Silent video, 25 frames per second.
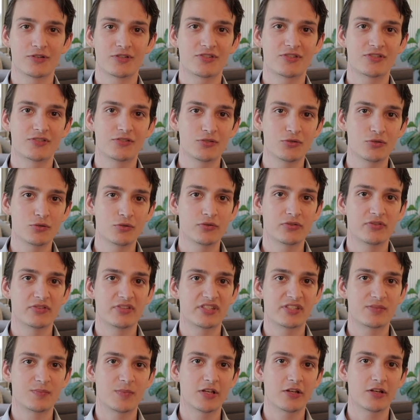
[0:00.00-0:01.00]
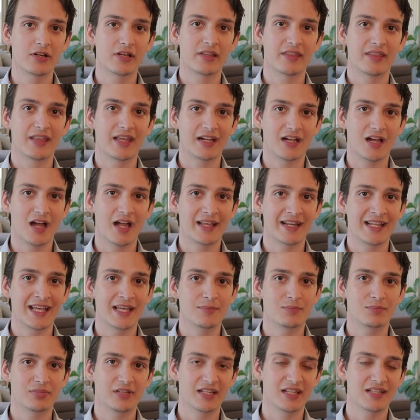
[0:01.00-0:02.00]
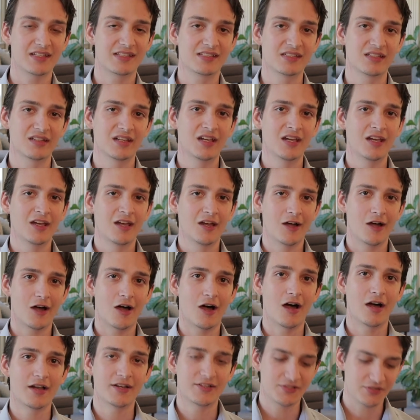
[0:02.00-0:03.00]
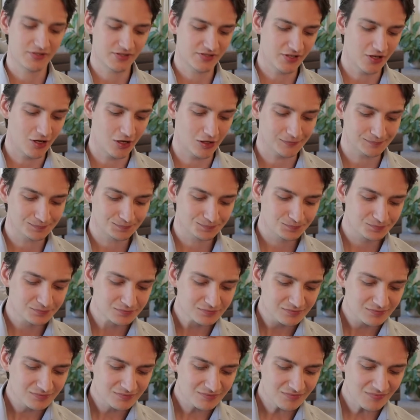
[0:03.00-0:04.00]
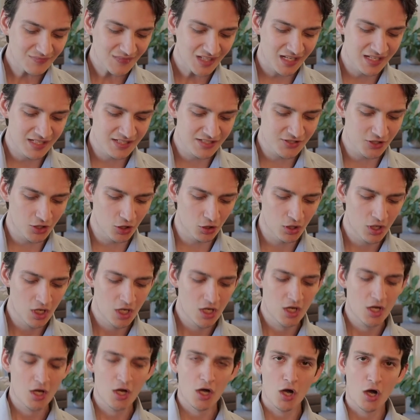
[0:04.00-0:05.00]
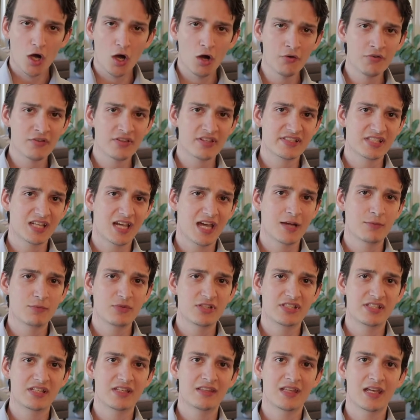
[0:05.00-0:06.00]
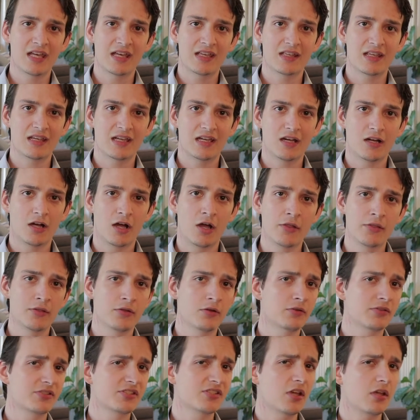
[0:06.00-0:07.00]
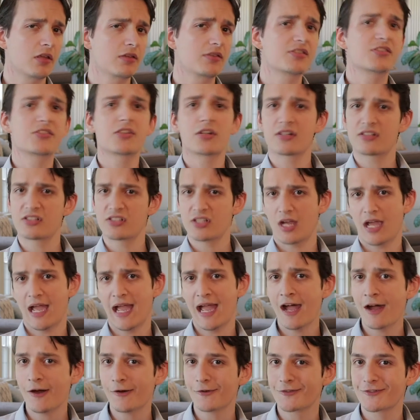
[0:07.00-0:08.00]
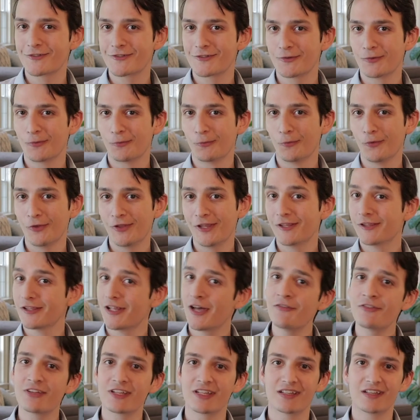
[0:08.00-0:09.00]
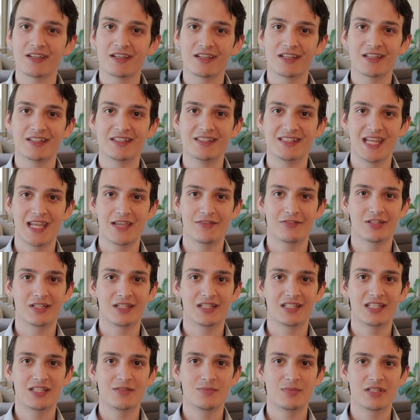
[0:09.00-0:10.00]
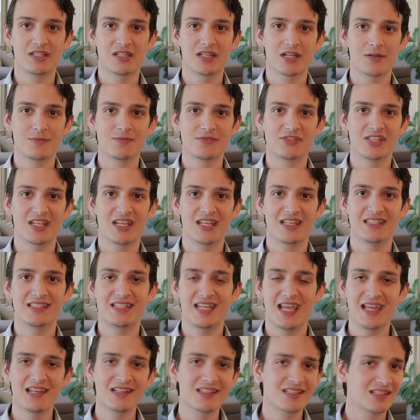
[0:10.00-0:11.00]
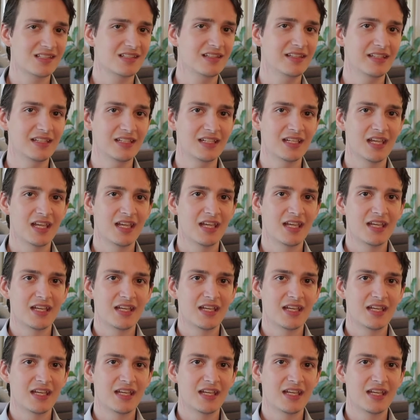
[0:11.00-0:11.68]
to soothe the spirit that God had placed onto Saul. And so over the time, we see that although Saul starts out really loving David, he becomes intensely